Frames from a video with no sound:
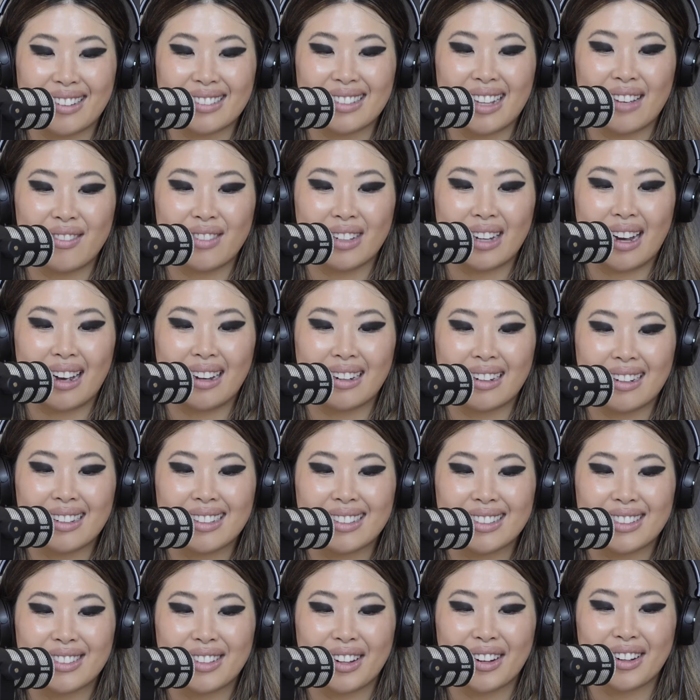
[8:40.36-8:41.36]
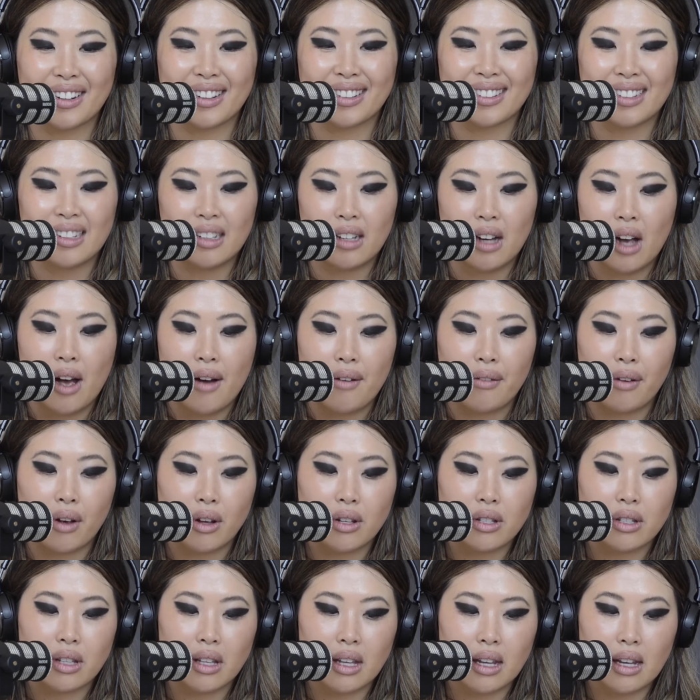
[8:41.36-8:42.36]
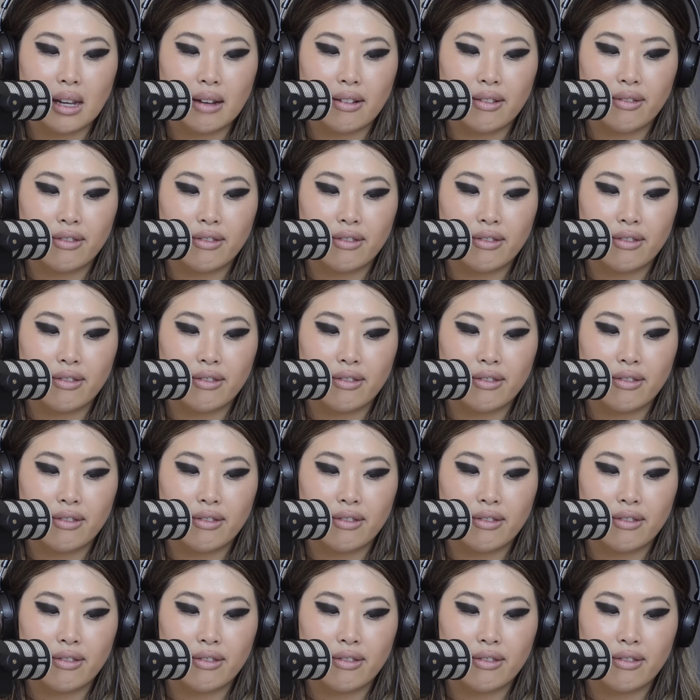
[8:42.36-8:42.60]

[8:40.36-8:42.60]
Navigator. So firstly,